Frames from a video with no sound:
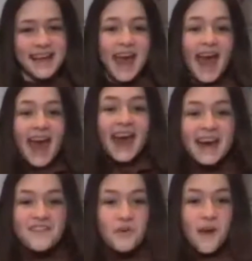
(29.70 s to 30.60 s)
Hey
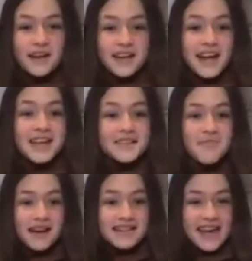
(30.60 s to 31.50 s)
everyone, it's
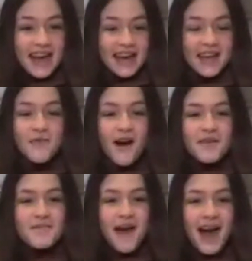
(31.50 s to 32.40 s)
Monday and welcome
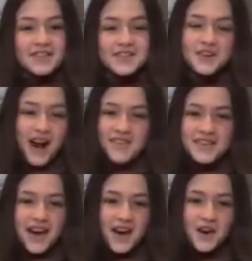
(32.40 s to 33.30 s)
back to Craft
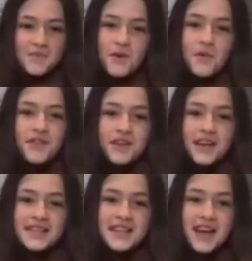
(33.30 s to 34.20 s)
at Home with
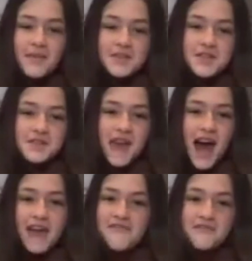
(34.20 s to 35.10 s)
Gracie coming to you
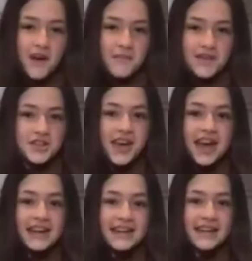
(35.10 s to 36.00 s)
live from
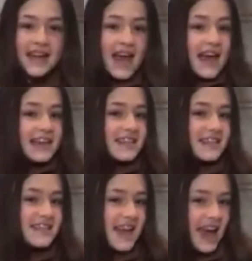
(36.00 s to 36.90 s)
Michigan.
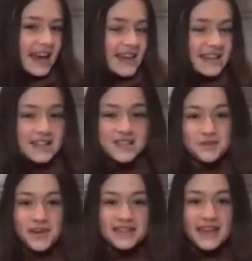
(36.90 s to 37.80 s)
Today is a
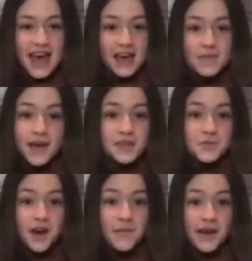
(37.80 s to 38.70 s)
sweet day because
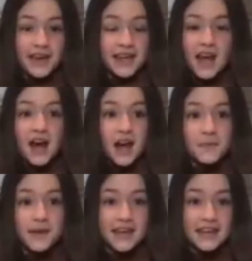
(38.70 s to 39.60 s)
we are making a
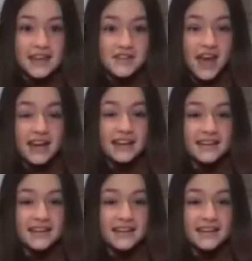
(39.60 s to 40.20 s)
cupcake keychain.